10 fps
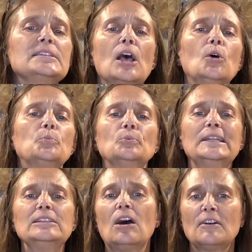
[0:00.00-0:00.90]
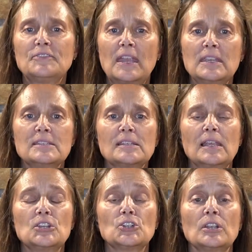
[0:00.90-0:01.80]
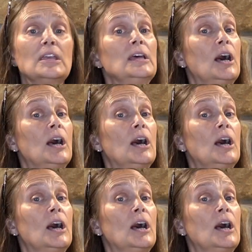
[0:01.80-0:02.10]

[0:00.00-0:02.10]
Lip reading: help reloft that insulation,